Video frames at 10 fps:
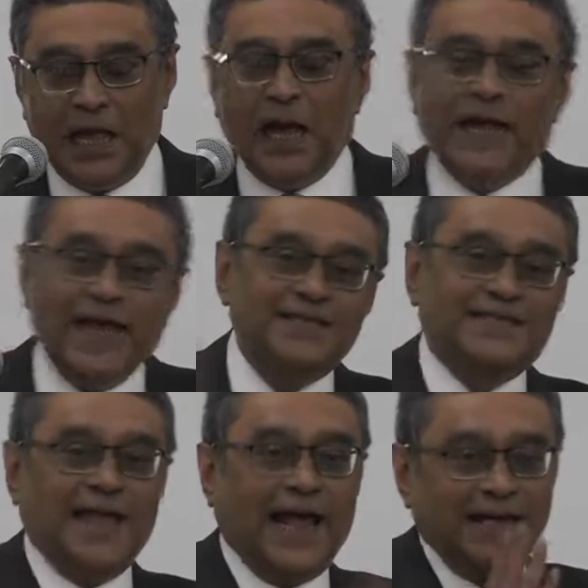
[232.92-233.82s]

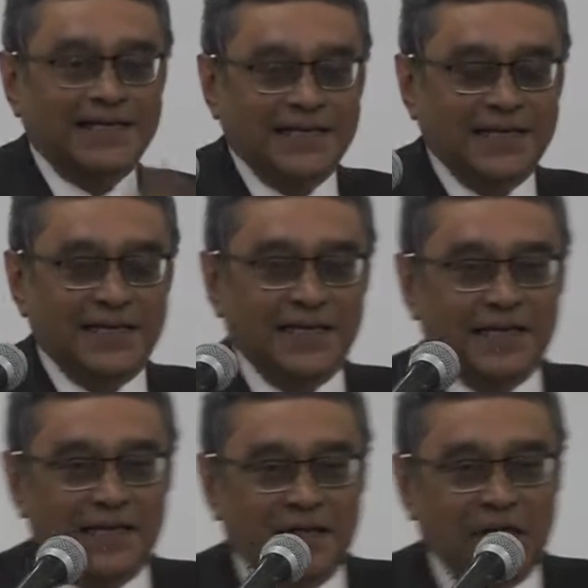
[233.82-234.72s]
Against that,
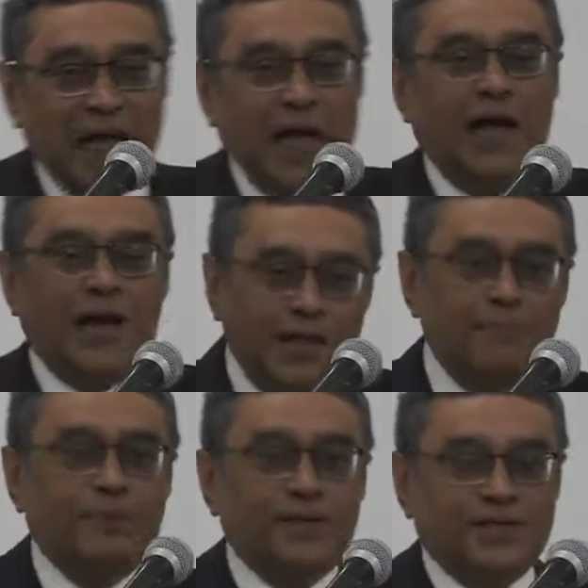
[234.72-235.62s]
another
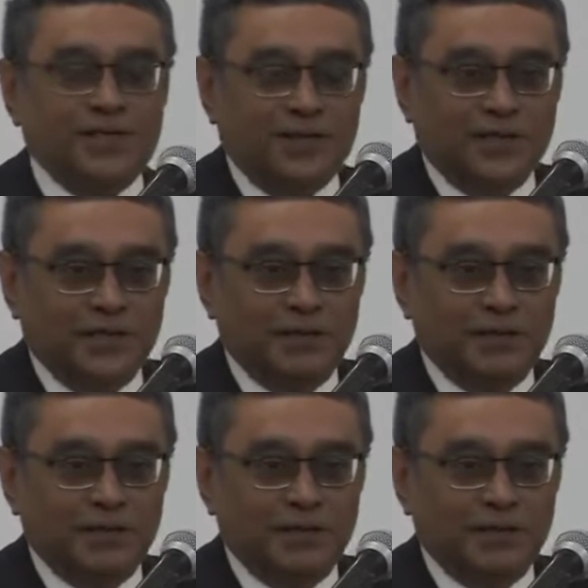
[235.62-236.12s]
person,